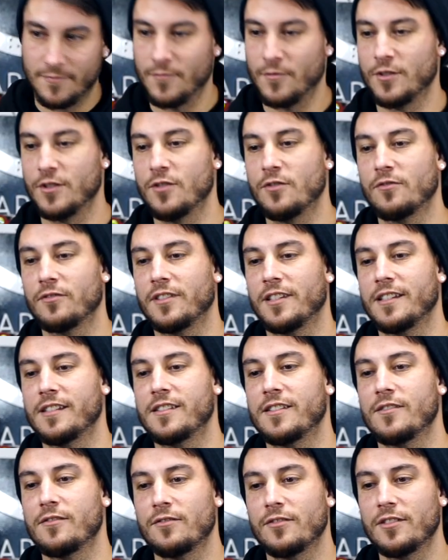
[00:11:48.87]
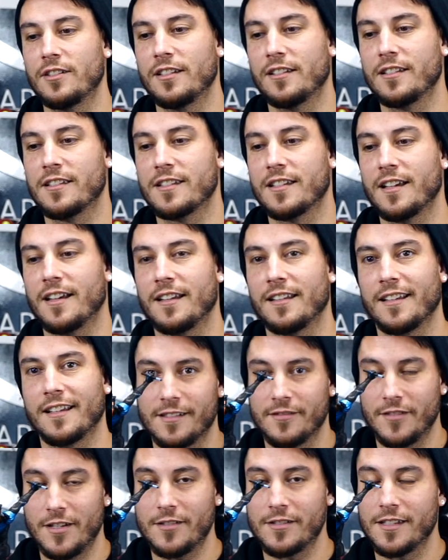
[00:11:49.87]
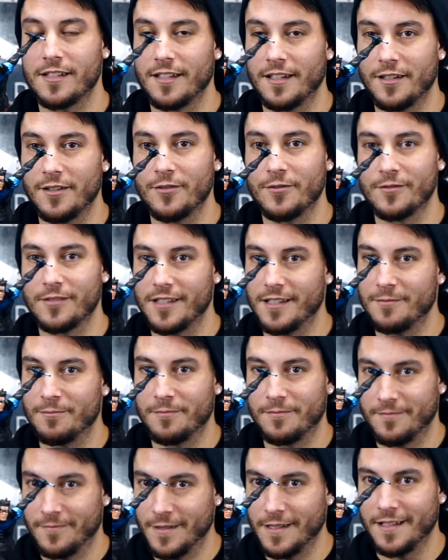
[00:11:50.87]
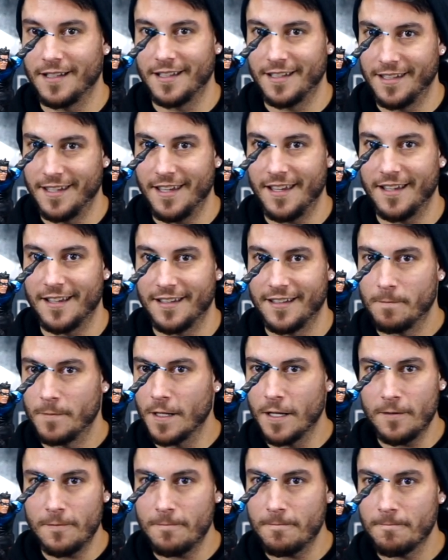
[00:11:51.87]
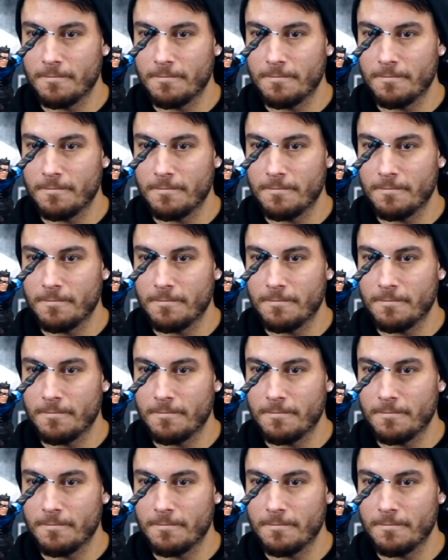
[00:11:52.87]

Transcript: You don't think so? Look at this guy. Like, if I was into dudes, I'd be like, yeah. No?